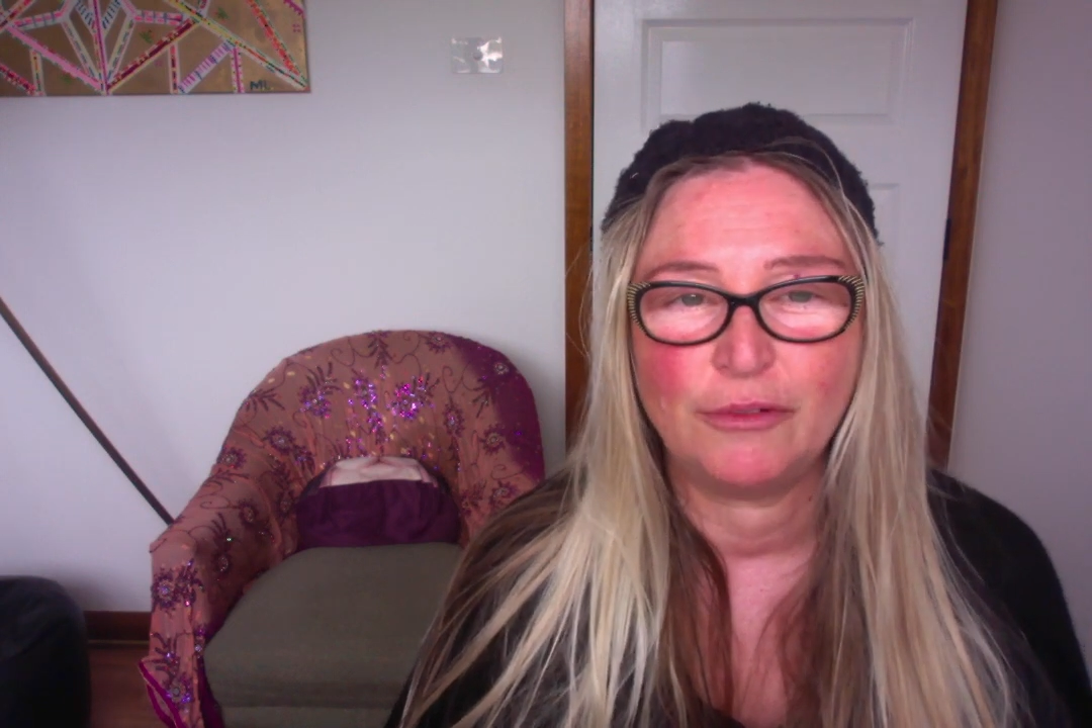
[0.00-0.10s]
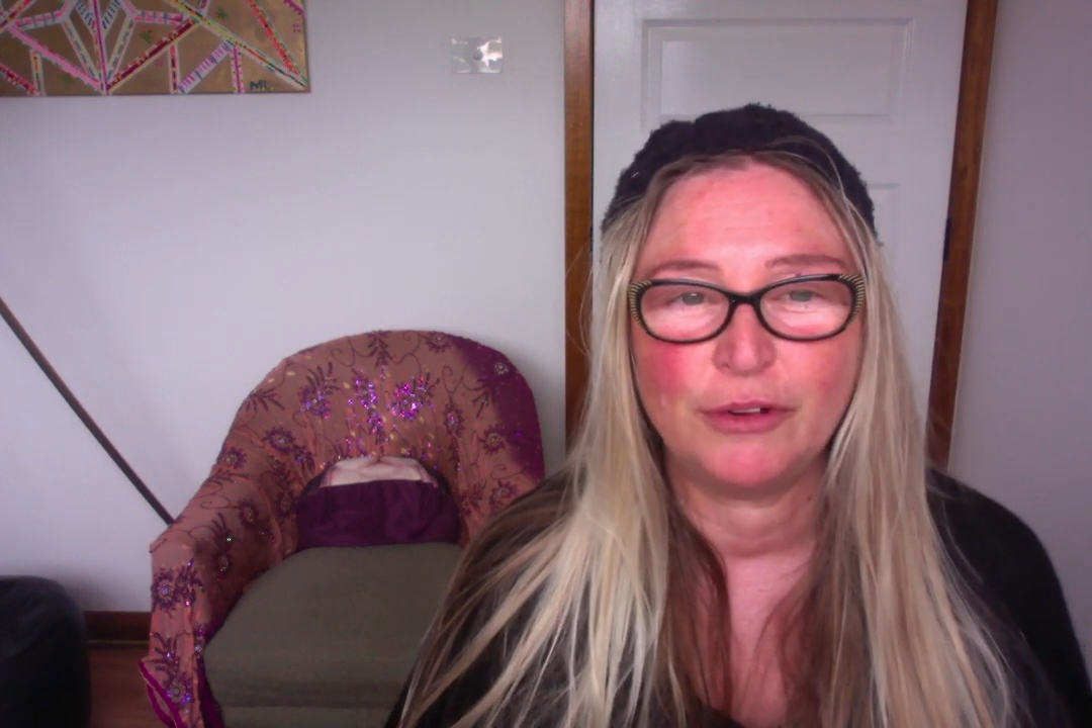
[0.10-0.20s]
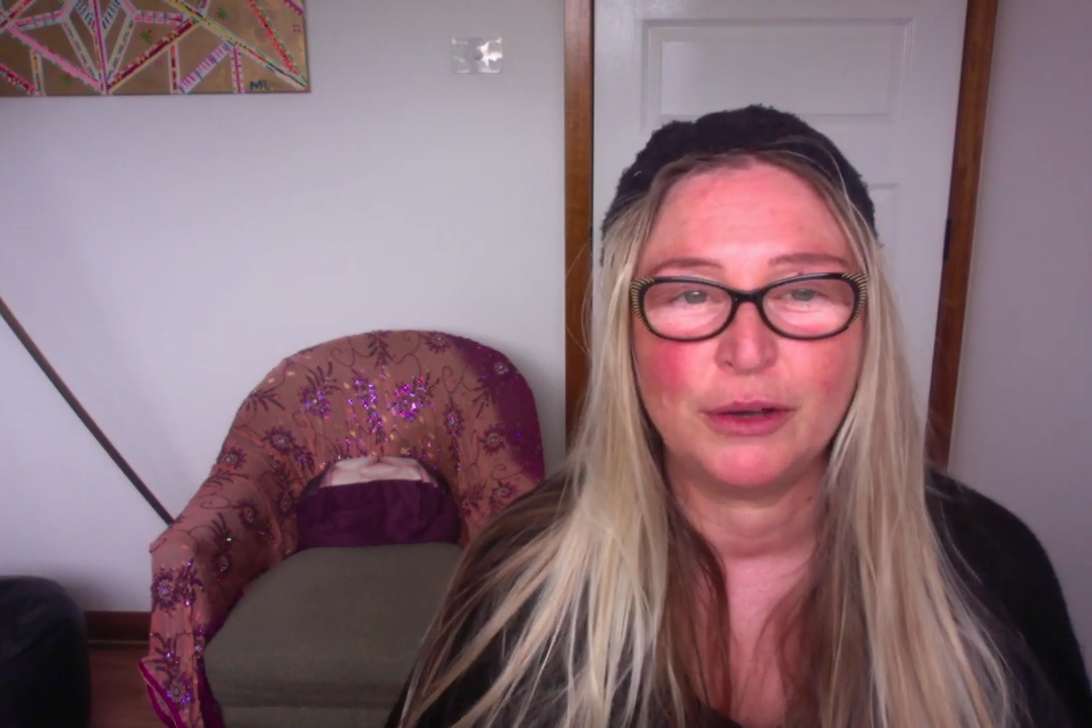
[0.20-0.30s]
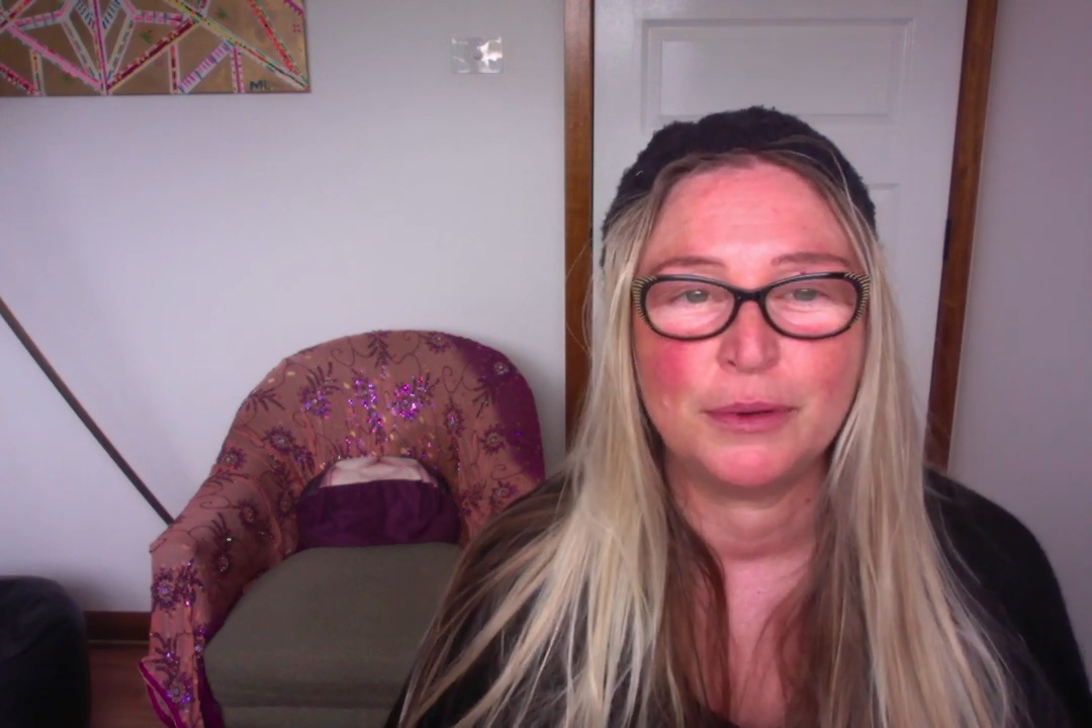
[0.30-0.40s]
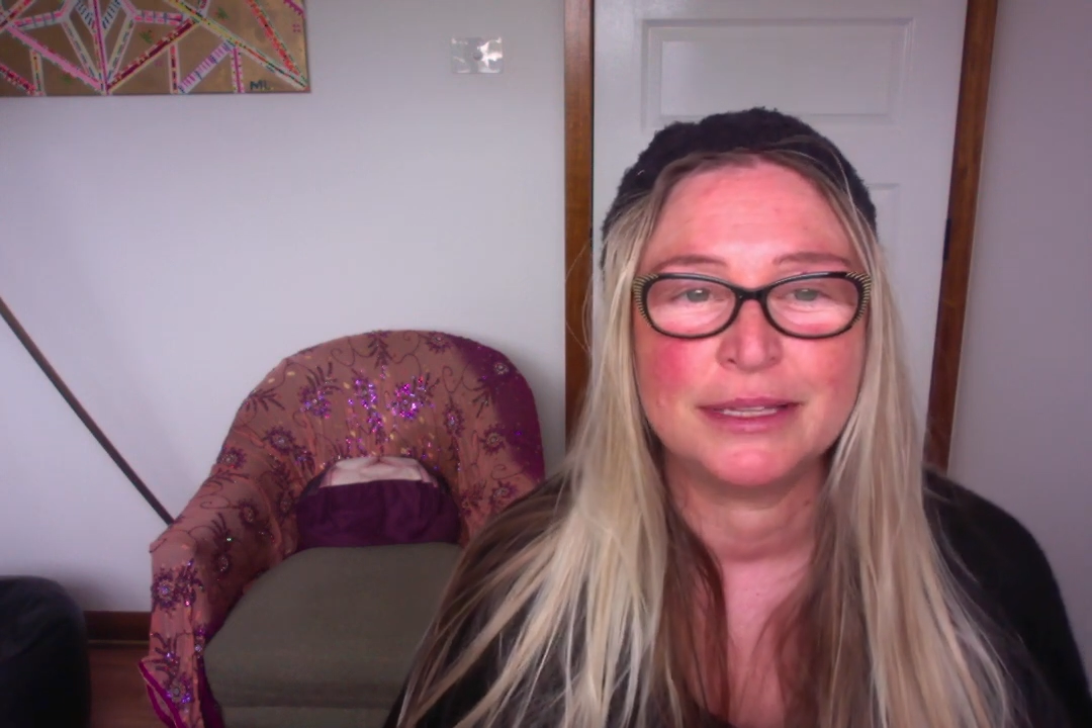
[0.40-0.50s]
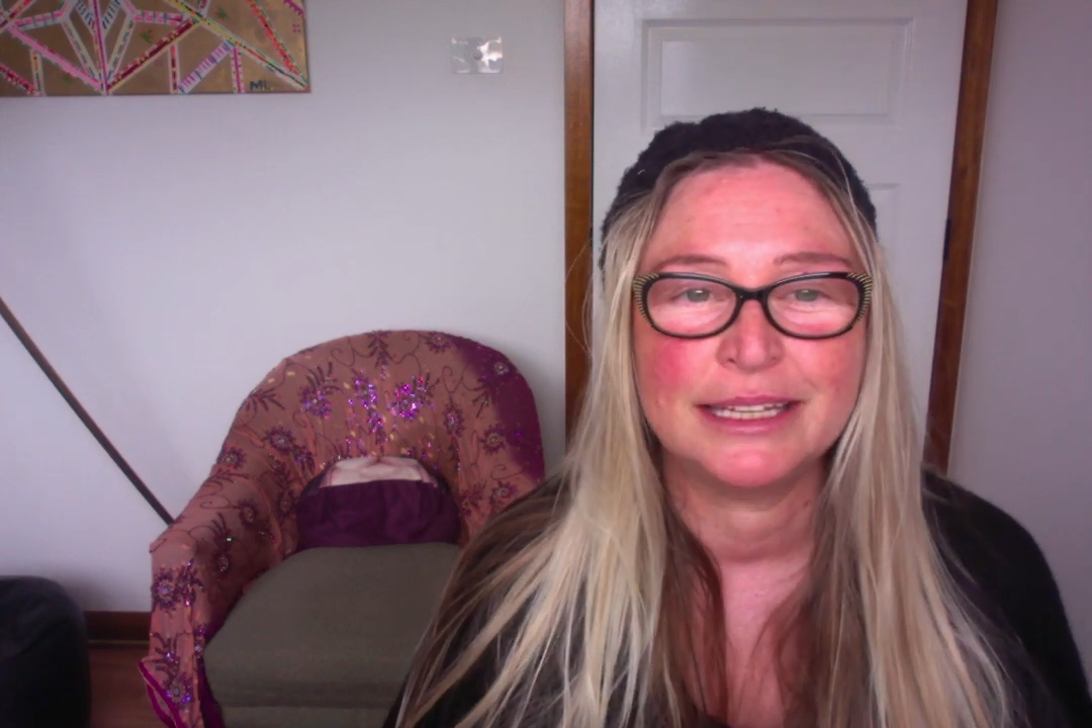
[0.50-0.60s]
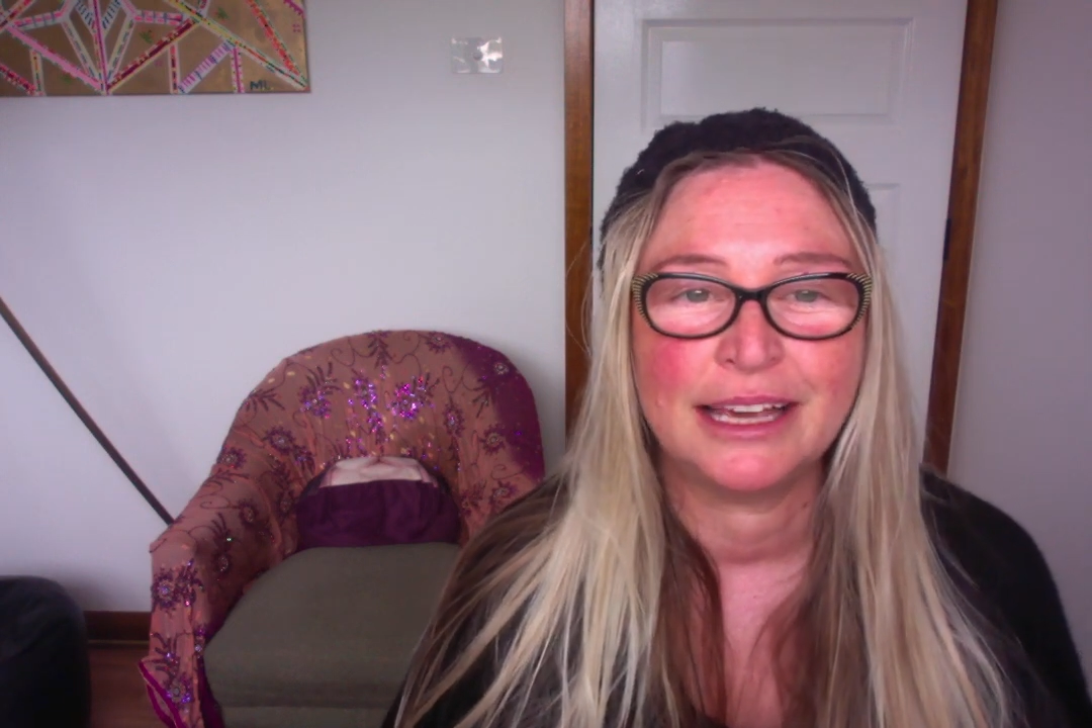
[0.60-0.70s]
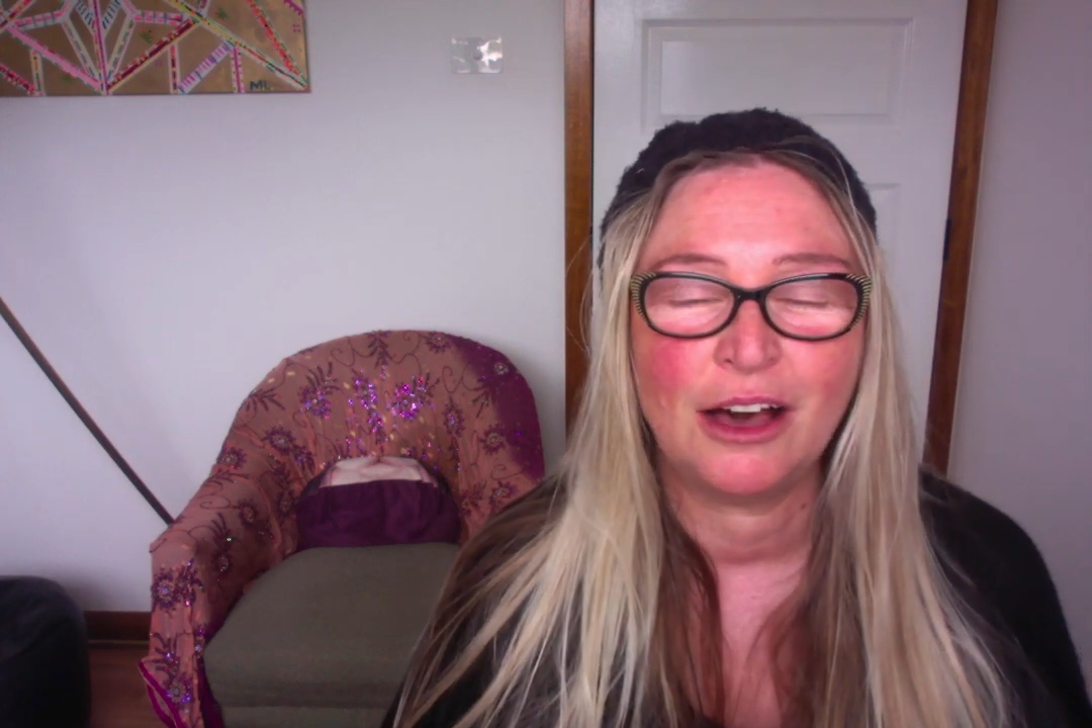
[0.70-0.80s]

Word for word: frequency,